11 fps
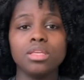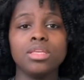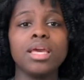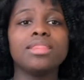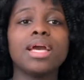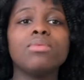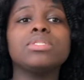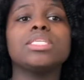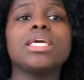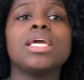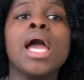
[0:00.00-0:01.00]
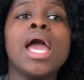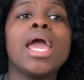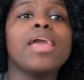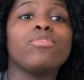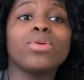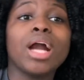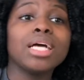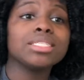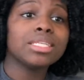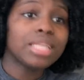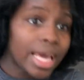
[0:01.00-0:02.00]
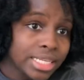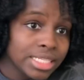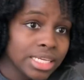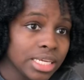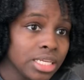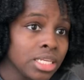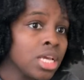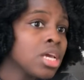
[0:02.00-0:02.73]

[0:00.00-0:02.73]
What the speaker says: yeah, that was it. If you guys liked it,